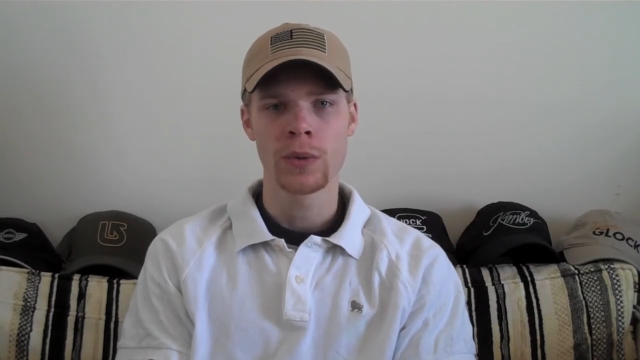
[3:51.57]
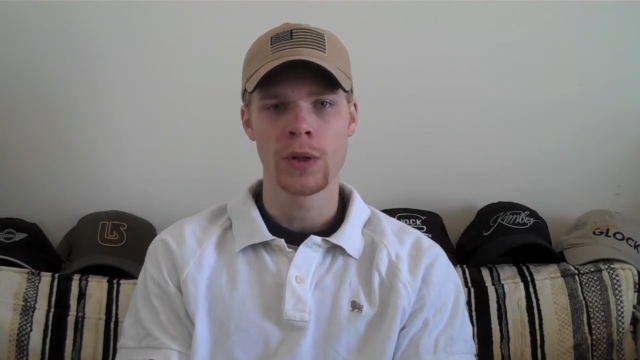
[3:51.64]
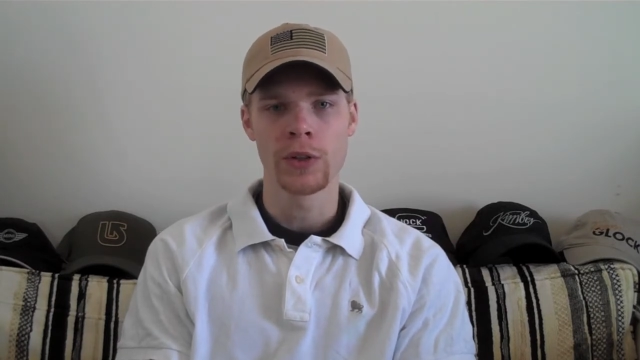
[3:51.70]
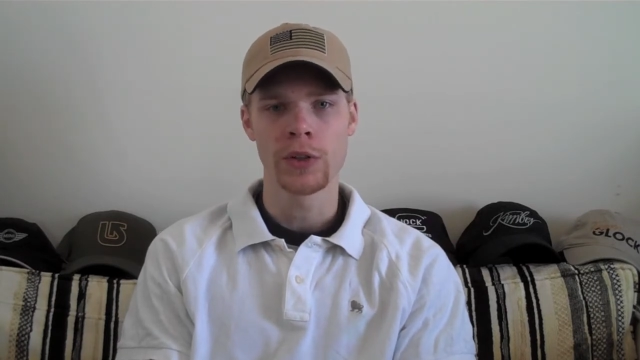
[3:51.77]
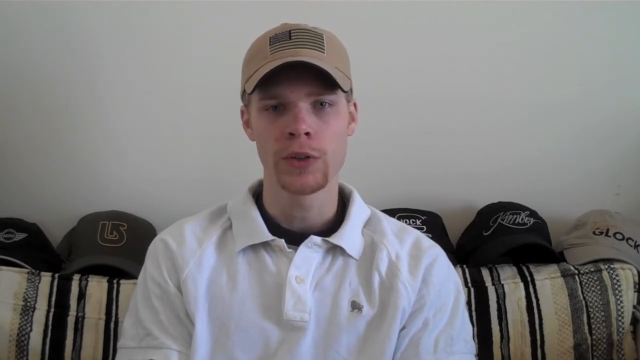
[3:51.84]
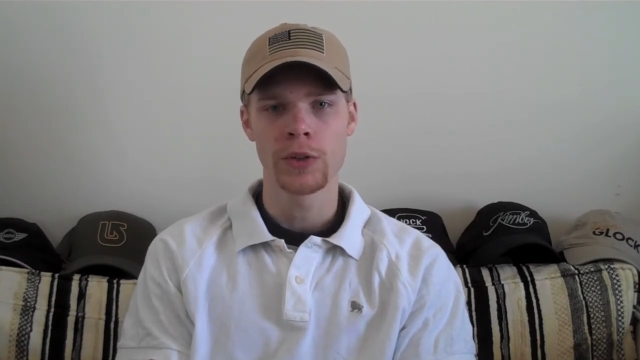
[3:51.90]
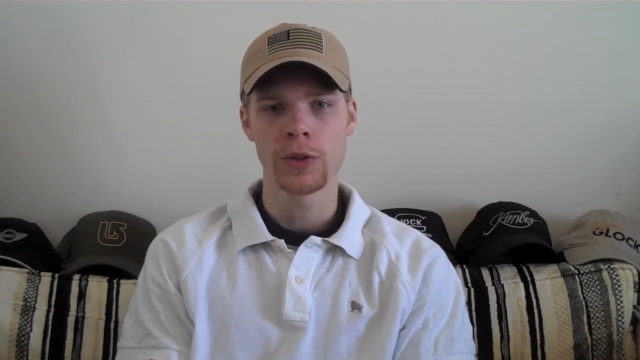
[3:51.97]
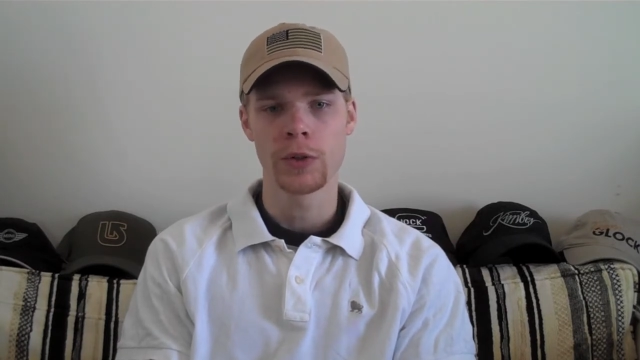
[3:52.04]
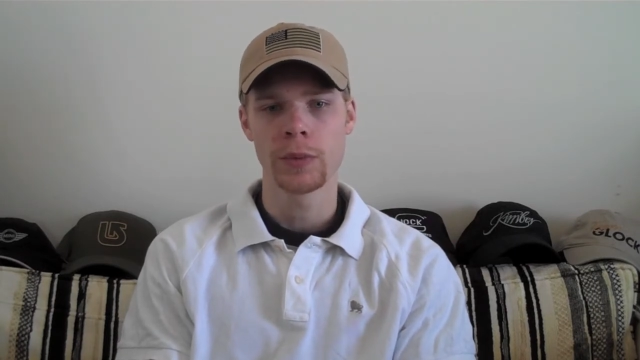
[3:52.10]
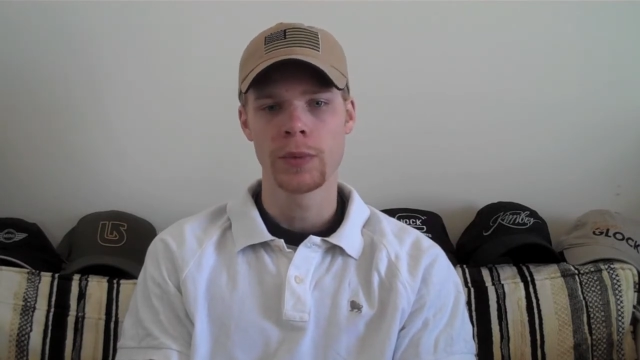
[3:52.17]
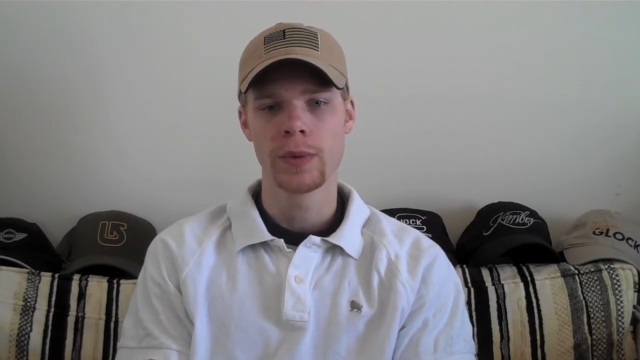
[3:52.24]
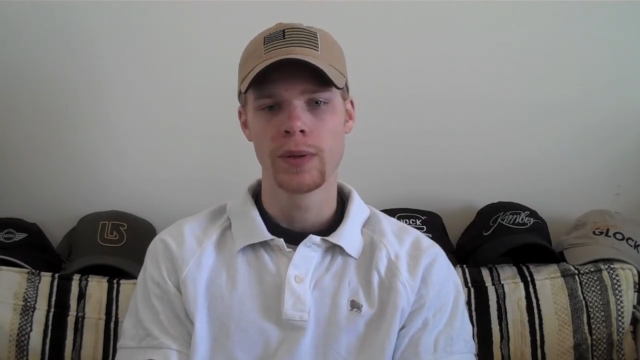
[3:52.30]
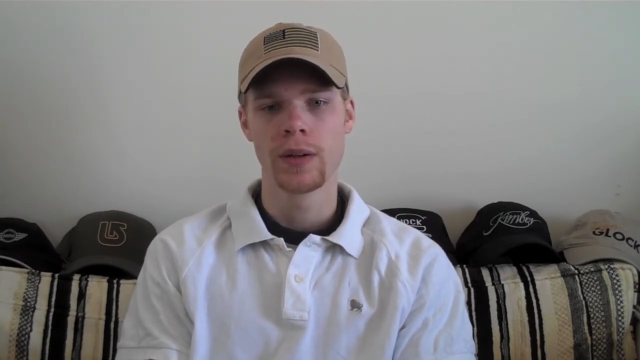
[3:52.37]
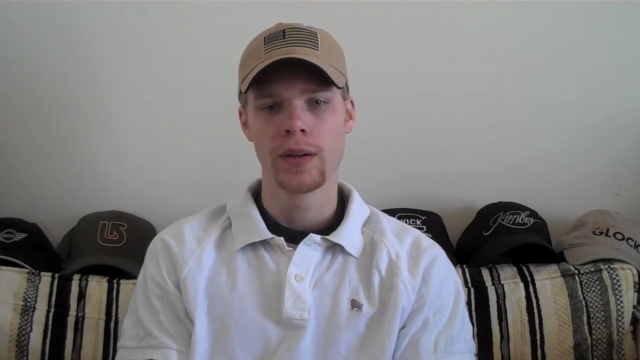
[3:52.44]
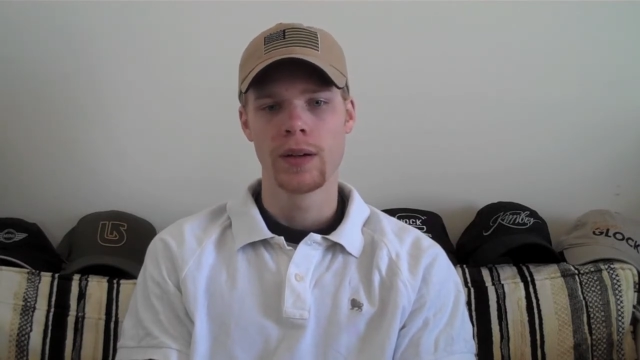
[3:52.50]
on YouTube
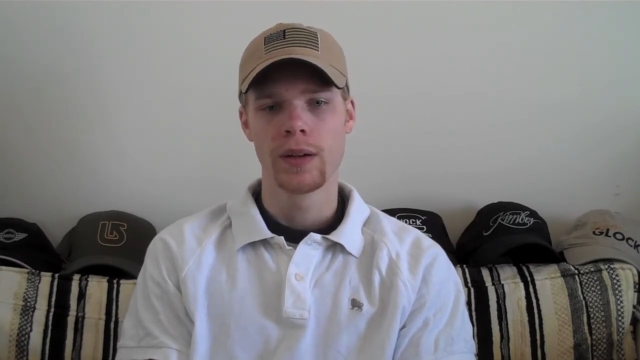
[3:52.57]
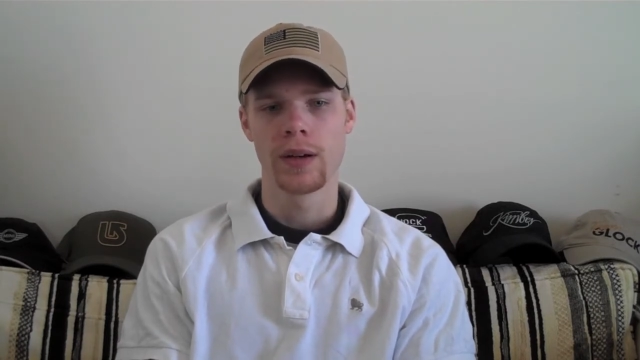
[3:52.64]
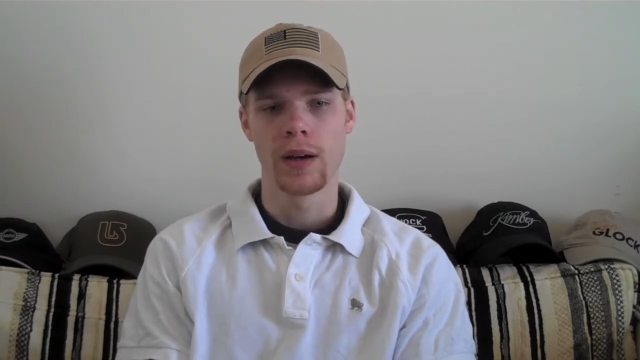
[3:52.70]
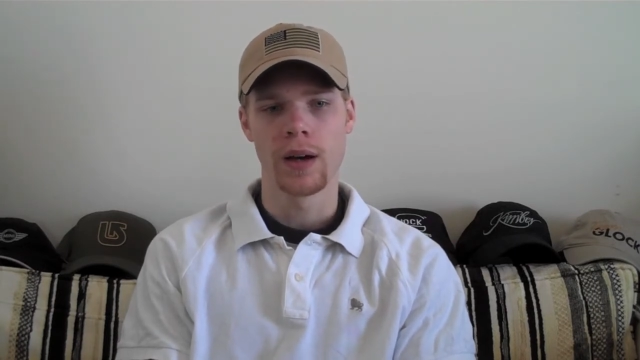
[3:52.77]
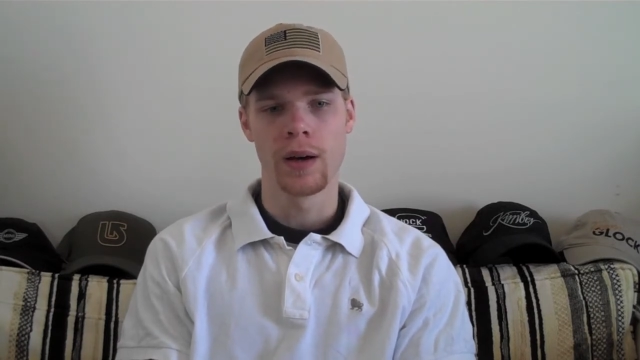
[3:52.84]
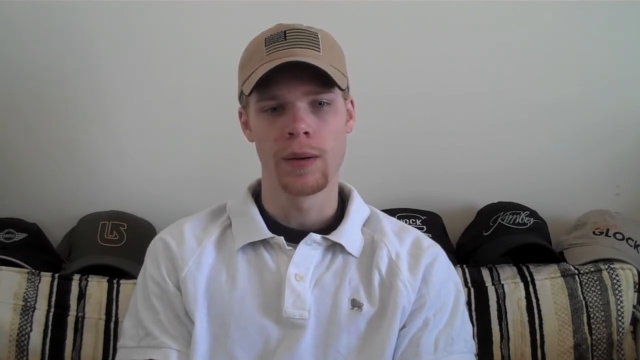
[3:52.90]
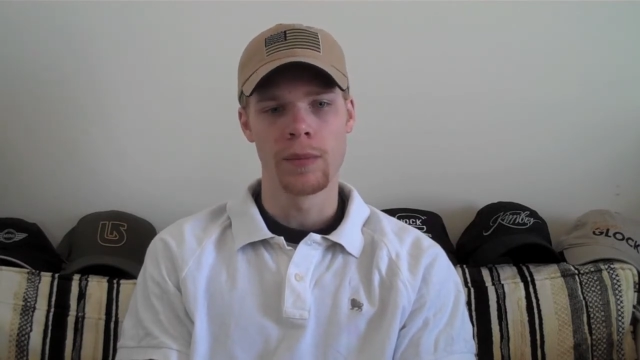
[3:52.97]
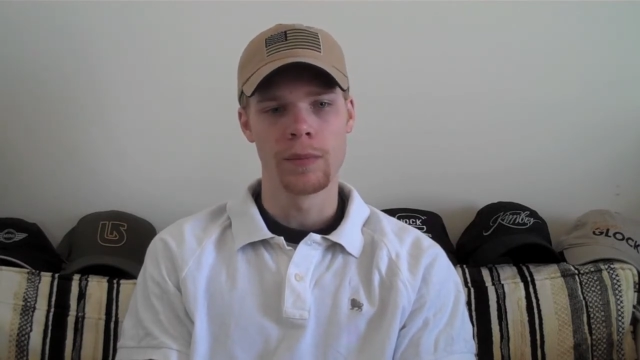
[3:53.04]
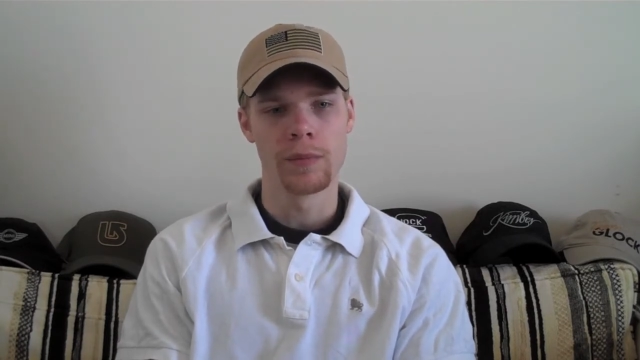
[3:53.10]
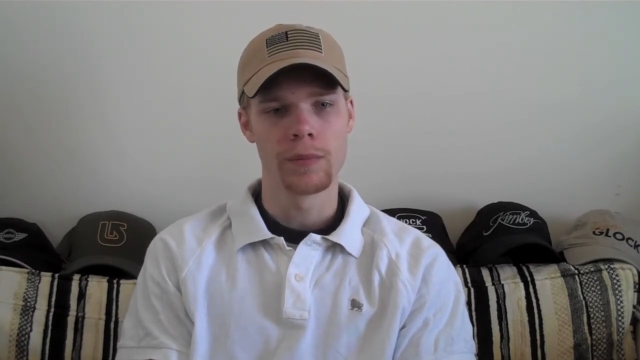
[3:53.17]
um,